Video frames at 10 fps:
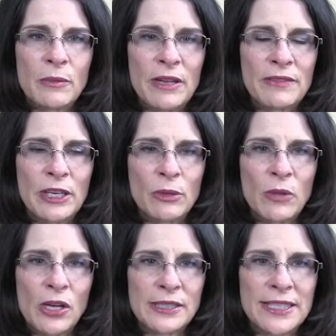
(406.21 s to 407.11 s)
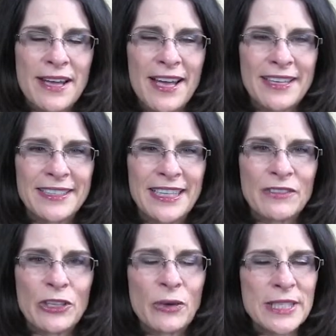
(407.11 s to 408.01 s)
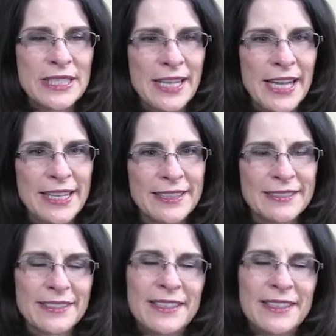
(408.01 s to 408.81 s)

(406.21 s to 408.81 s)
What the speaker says: my video blog tonight, even though it's late,